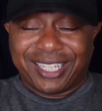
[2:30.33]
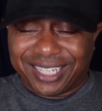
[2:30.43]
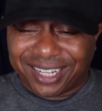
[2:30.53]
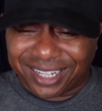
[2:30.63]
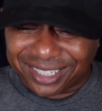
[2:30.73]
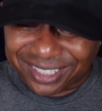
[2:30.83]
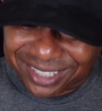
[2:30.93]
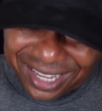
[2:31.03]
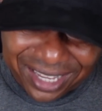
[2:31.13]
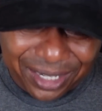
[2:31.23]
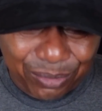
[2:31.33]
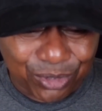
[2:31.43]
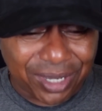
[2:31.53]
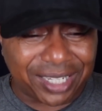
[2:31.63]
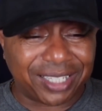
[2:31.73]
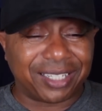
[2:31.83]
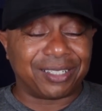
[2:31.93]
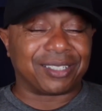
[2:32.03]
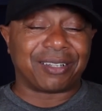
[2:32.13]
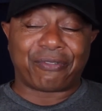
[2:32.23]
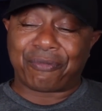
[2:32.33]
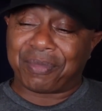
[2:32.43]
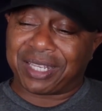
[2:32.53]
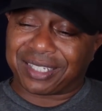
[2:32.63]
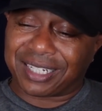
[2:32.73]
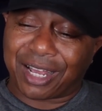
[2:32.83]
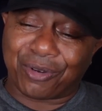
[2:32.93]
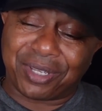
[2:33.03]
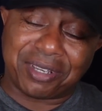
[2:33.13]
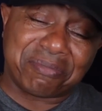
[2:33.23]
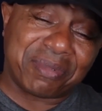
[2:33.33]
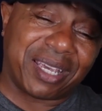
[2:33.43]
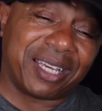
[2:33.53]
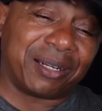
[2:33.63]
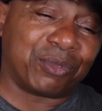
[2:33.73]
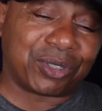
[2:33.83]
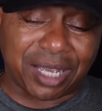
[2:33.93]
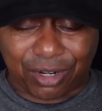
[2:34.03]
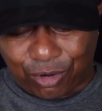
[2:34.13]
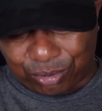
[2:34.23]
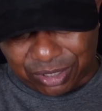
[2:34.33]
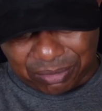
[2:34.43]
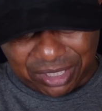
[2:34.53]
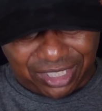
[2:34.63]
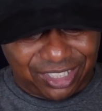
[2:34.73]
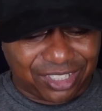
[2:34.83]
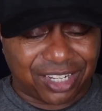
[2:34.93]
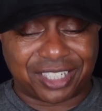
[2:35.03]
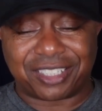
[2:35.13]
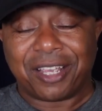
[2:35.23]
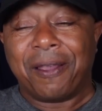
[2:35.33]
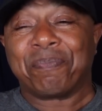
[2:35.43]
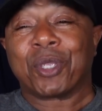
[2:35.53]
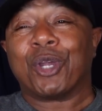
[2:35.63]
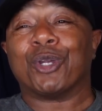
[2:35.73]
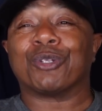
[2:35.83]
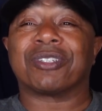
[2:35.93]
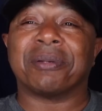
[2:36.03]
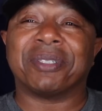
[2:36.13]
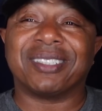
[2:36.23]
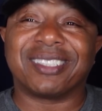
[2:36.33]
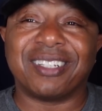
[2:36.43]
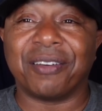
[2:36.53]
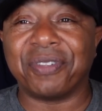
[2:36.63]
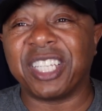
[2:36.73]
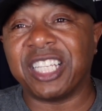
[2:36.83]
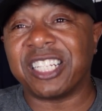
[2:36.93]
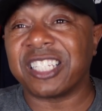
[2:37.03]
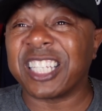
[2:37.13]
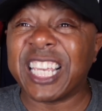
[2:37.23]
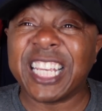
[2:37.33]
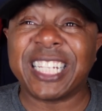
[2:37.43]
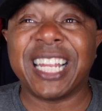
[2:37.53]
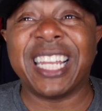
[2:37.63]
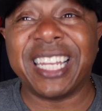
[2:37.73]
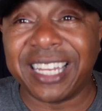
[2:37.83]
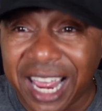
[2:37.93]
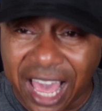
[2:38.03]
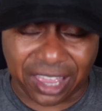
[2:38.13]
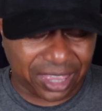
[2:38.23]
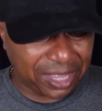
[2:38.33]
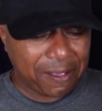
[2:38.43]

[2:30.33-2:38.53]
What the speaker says: You understand? I'm trying to get this information out here, man. I'm trying to hope some of these youngins heard some of this stuff and get scared to death